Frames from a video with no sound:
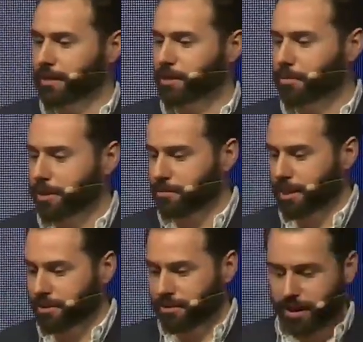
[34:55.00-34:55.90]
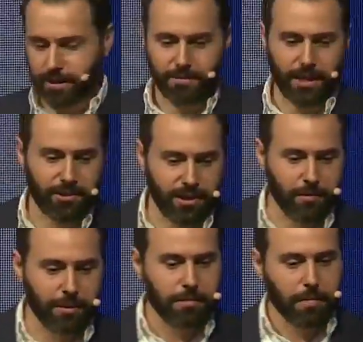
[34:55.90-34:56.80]
There's a big red sign flashing at
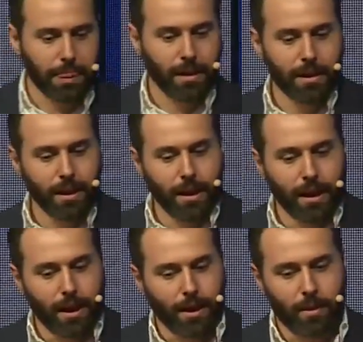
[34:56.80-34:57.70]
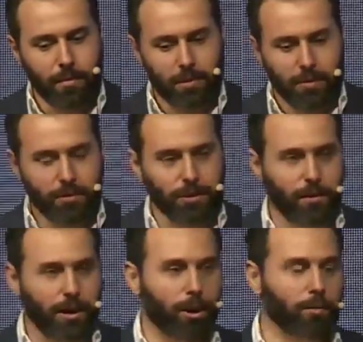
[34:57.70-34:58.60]
me. Um, so
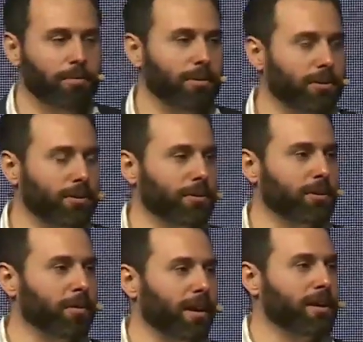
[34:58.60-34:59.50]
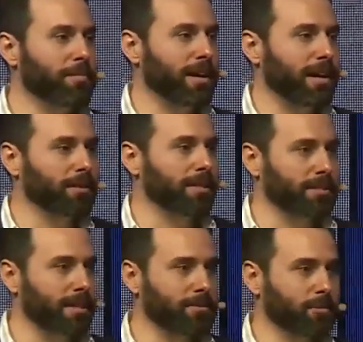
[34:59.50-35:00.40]
I hope you're inspired about how we can save the